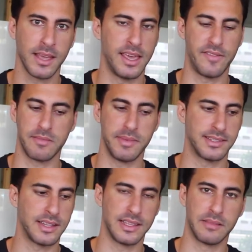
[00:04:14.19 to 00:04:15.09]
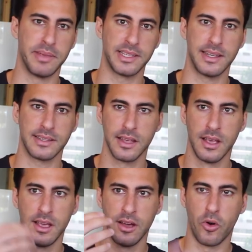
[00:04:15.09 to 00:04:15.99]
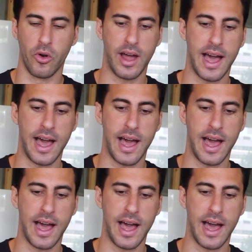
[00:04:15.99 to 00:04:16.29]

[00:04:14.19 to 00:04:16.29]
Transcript: if it means that it's business or